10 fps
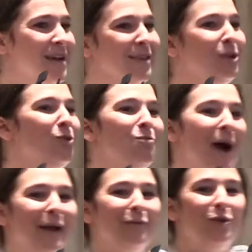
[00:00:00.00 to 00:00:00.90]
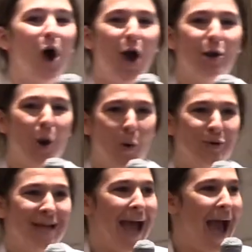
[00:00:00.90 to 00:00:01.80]
that you might have not
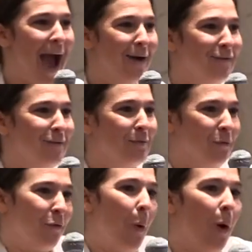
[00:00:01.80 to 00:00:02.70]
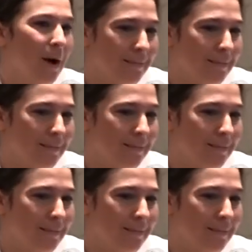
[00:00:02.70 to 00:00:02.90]
known to have before.